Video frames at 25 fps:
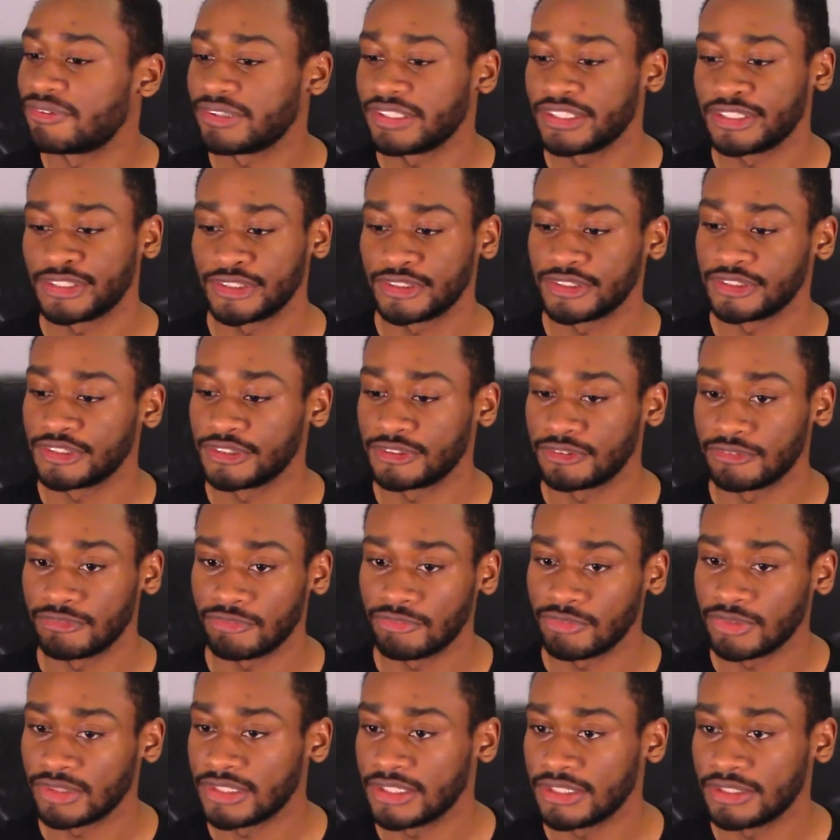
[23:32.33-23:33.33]
It's just
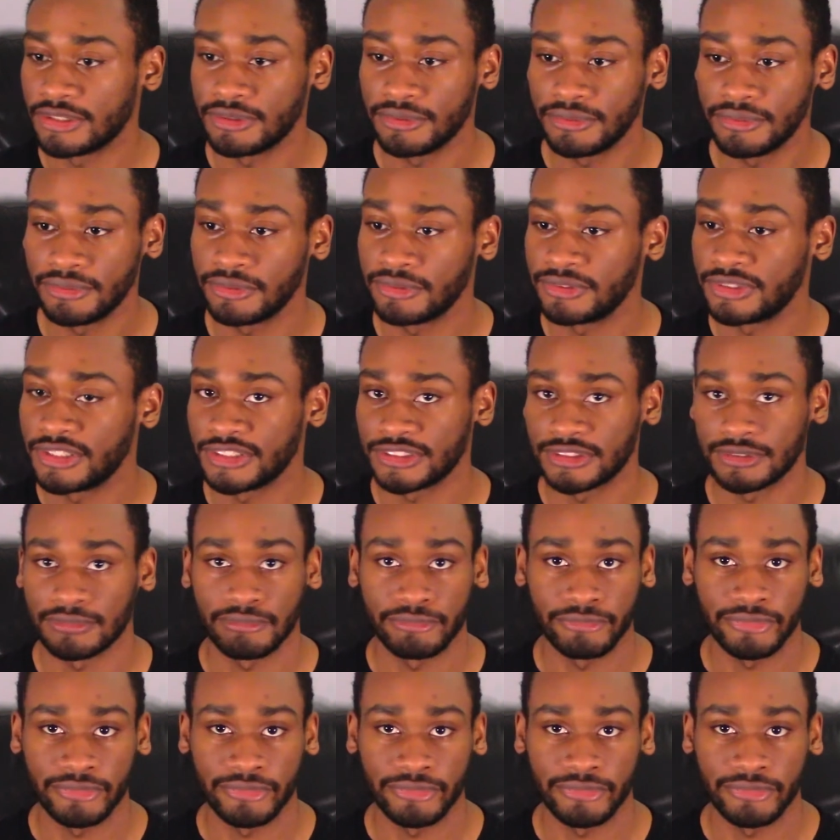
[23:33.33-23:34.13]
really cool. There's some